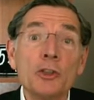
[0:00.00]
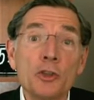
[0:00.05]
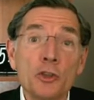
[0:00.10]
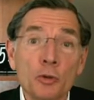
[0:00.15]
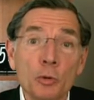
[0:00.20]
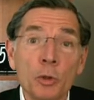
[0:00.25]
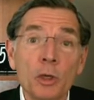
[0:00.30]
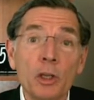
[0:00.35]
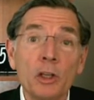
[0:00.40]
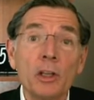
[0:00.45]

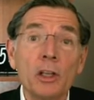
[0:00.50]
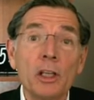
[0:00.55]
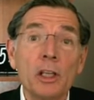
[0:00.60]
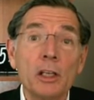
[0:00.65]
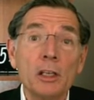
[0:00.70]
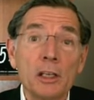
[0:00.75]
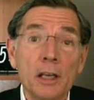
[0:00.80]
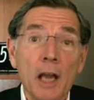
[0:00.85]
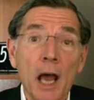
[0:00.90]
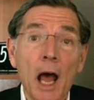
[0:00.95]

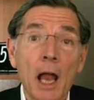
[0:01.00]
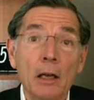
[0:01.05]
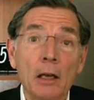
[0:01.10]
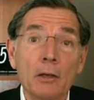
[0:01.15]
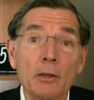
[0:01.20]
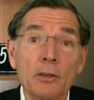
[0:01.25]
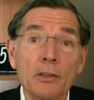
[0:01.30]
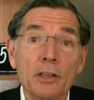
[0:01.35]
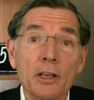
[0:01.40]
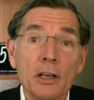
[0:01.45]
trillion,
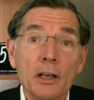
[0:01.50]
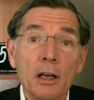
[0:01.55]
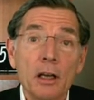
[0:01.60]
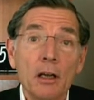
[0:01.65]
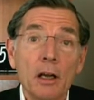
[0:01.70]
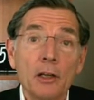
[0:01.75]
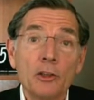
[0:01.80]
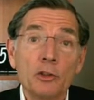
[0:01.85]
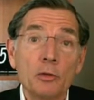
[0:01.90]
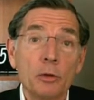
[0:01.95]
a
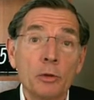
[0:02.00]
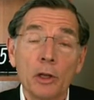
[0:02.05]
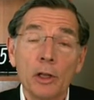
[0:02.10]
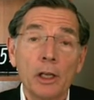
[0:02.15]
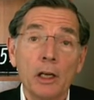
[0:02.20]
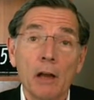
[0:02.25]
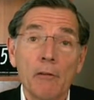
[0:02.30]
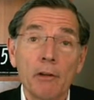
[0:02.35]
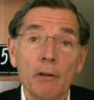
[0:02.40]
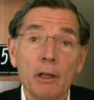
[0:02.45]

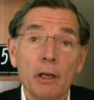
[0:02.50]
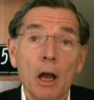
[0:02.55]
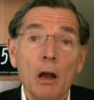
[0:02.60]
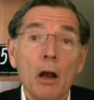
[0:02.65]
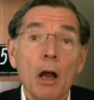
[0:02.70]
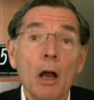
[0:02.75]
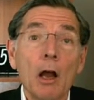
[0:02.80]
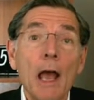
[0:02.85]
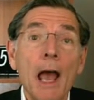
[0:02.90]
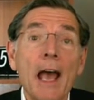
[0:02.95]
trillion of it
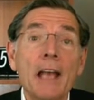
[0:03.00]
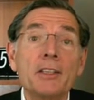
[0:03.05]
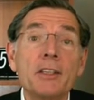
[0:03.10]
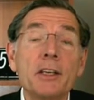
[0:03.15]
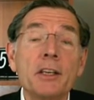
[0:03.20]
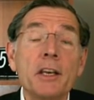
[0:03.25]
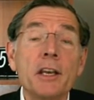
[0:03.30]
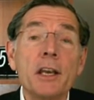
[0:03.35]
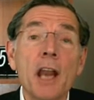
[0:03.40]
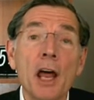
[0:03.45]
has well,
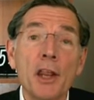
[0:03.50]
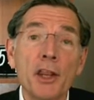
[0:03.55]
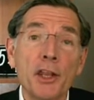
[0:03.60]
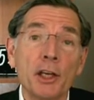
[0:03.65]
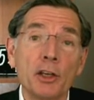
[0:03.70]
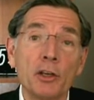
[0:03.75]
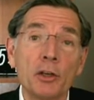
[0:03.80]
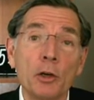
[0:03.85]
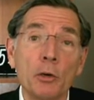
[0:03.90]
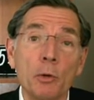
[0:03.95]
nothing
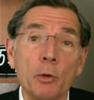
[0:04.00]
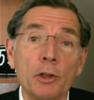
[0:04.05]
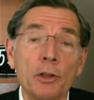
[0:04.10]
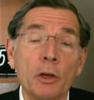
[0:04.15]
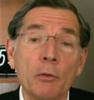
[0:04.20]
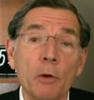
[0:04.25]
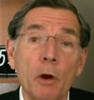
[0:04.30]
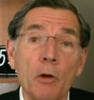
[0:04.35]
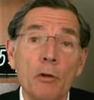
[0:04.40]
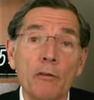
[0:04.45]
to do with
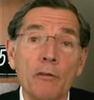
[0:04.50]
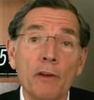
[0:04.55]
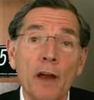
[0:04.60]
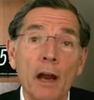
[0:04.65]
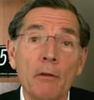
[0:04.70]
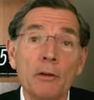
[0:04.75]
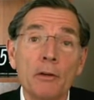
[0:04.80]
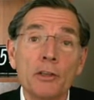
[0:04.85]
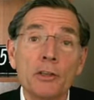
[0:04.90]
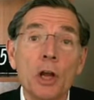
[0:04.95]

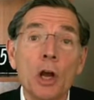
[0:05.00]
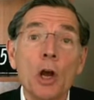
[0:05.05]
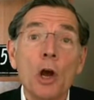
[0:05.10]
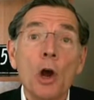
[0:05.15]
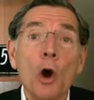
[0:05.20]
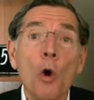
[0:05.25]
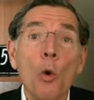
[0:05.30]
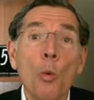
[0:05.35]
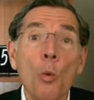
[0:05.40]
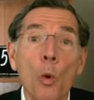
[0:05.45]
coronavirus but
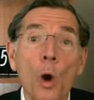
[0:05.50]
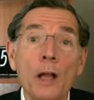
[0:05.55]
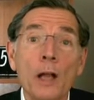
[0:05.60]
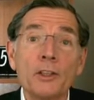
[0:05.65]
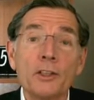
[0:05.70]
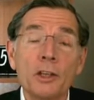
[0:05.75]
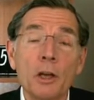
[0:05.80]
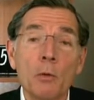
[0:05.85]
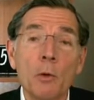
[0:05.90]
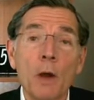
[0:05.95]
isn't there a
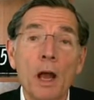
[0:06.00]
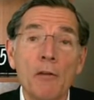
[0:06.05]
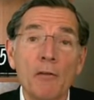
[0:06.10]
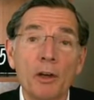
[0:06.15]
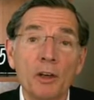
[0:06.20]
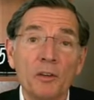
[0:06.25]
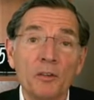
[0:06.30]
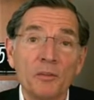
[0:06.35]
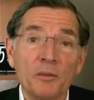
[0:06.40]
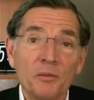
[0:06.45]
whatsoever. Compromise?
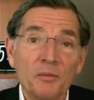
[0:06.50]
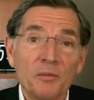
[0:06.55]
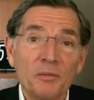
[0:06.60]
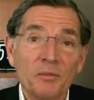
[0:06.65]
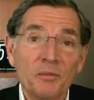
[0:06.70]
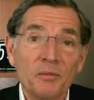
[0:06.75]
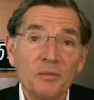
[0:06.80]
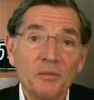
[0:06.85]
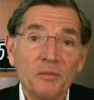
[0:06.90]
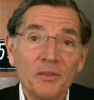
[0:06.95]
I mean, if
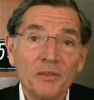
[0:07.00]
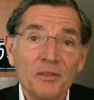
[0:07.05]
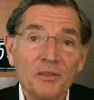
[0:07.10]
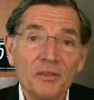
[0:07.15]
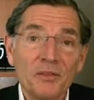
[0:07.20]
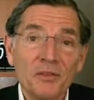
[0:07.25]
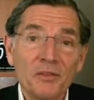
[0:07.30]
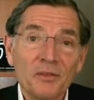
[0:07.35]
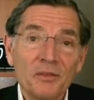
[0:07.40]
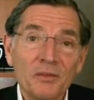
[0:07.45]
you
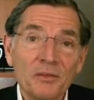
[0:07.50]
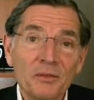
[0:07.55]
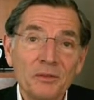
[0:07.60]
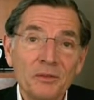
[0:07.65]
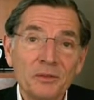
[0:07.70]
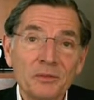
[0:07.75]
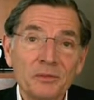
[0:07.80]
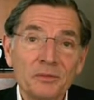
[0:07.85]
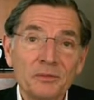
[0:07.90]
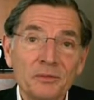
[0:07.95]
gotta get, I
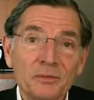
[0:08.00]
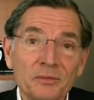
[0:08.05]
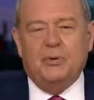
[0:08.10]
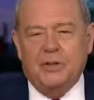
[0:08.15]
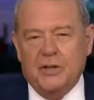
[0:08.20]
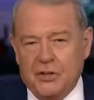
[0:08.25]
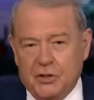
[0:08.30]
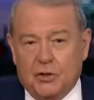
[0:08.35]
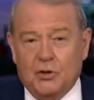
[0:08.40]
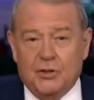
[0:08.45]
mean, it's a
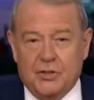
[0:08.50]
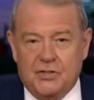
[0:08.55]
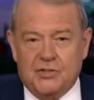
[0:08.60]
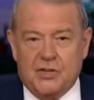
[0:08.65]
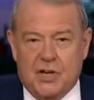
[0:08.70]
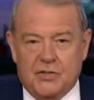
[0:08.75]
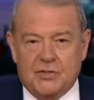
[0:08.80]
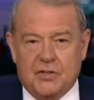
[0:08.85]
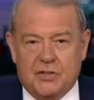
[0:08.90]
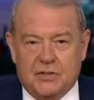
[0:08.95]
political
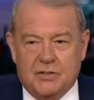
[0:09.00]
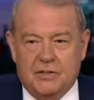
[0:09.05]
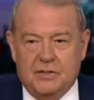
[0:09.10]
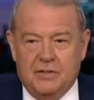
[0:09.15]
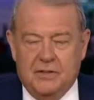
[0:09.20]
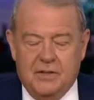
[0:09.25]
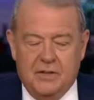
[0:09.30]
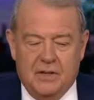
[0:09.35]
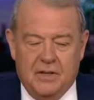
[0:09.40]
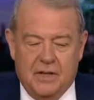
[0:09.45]

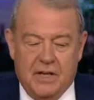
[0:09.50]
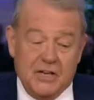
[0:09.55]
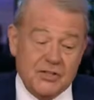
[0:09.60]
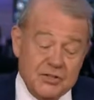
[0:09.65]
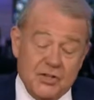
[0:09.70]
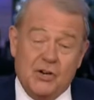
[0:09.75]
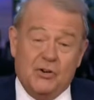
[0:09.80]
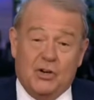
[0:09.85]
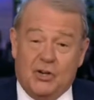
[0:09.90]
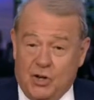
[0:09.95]
necessity.
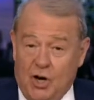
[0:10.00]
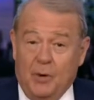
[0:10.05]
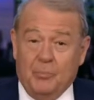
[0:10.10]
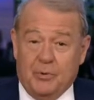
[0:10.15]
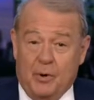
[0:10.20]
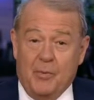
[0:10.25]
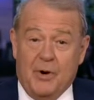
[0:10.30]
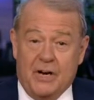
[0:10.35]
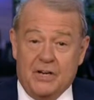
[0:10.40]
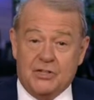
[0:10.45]
Isn't there a
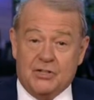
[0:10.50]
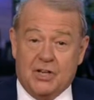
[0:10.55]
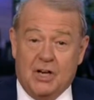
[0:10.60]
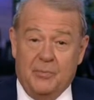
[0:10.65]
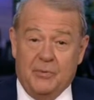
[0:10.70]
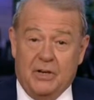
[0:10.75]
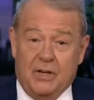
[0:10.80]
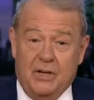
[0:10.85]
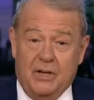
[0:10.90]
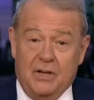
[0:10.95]
compromise
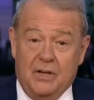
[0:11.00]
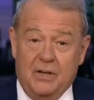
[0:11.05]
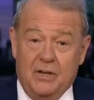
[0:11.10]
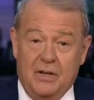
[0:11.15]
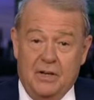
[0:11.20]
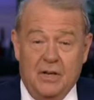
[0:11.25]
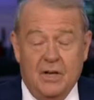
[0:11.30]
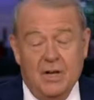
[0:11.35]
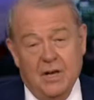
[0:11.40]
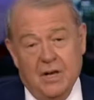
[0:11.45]
coming here?
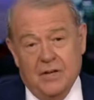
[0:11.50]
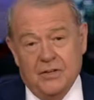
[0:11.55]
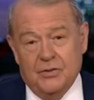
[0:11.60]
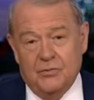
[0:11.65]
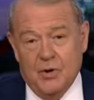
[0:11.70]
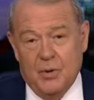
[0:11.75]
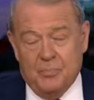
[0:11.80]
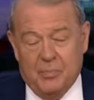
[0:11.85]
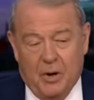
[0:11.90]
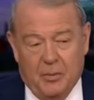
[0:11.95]

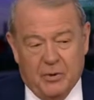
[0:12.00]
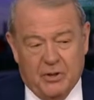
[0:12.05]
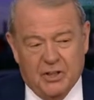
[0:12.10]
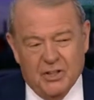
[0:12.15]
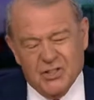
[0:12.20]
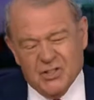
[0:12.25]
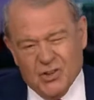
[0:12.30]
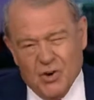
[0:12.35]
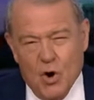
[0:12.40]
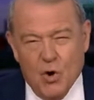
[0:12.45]

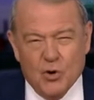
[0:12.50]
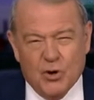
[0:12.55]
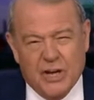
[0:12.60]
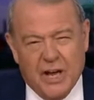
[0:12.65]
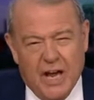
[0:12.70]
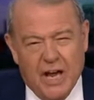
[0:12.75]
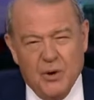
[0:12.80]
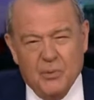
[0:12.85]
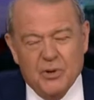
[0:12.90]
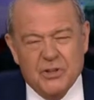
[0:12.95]
Republicans are well,
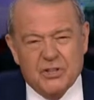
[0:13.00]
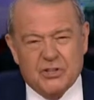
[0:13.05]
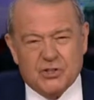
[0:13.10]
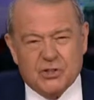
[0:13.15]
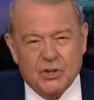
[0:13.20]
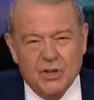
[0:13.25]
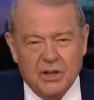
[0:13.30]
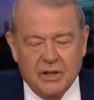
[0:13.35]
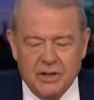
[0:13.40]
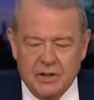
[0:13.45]
okay with a
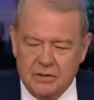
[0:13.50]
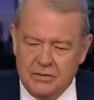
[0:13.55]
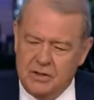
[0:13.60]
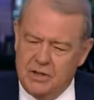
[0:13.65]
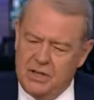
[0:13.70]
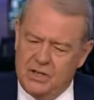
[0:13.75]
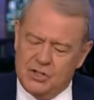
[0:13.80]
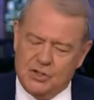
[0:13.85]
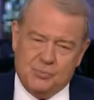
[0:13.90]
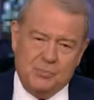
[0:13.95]

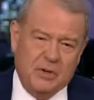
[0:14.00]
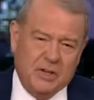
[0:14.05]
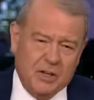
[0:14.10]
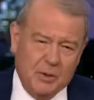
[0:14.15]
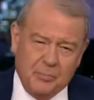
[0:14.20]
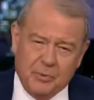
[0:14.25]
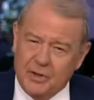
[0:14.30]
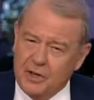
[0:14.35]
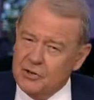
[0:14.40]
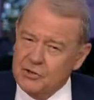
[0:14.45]
trillion.
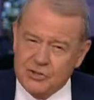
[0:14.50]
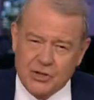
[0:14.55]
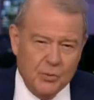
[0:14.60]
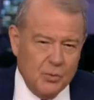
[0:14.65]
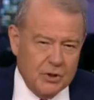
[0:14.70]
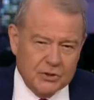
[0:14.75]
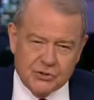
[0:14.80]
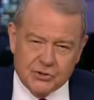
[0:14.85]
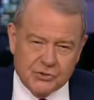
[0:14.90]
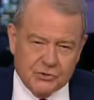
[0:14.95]
Speaker Pelosi
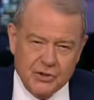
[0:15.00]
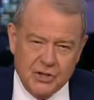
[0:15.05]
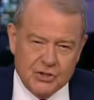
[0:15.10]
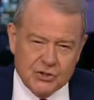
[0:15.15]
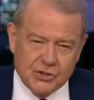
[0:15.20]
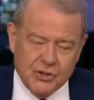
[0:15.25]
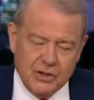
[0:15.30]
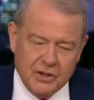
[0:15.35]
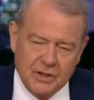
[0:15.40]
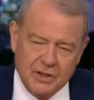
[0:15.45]
wants three
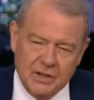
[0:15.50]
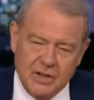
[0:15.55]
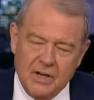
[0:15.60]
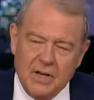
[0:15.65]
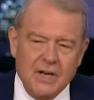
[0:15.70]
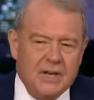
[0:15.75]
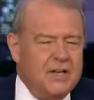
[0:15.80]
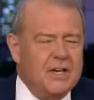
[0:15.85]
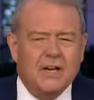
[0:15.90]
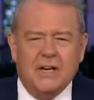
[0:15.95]
trillion.
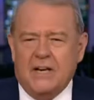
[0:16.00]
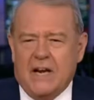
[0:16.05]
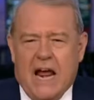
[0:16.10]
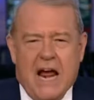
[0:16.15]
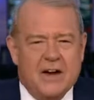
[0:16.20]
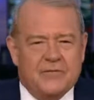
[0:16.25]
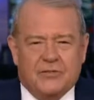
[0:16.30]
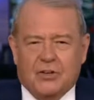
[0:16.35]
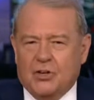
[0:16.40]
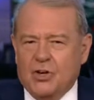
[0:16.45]
You're going to
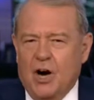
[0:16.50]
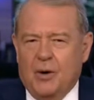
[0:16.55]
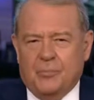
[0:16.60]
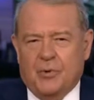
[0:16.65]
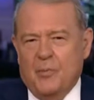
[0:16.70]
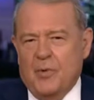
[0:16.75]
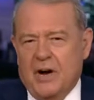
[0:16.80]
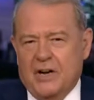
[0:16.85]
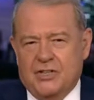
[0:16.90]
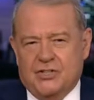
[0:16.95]
have to
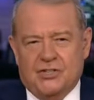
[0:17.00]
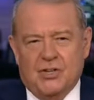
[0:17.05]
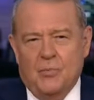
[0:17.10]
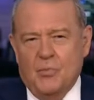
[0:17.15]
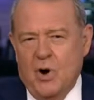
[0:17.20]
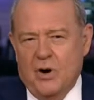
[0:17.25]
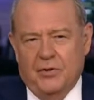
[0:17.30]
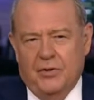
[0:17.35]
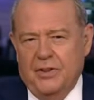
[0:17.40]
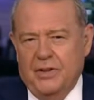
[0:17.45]
compromise
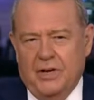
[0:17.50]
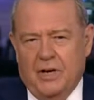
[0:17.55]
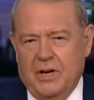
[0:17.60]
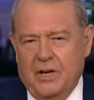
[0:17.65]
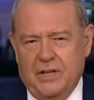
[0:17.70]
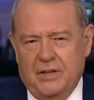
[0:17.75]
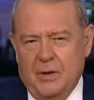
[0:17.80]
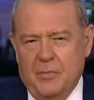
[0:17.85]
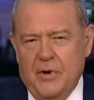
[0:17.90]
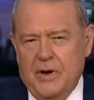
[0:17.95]
somewhere in the
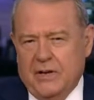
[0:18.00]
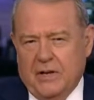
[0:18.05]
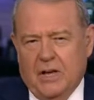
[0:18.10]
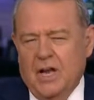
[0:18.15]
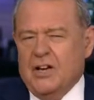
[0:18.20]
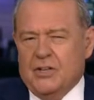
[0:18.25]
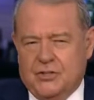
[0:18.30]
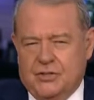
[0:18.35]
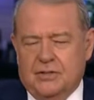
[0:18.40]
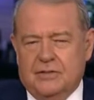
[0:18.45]
in the
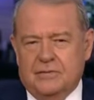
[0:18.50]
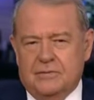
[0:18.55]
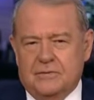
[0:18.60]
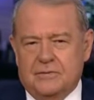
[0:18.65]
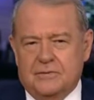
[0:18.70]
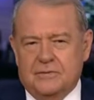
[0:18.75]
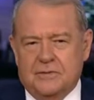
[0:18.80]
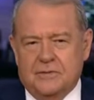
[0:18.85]
middle, aren't you?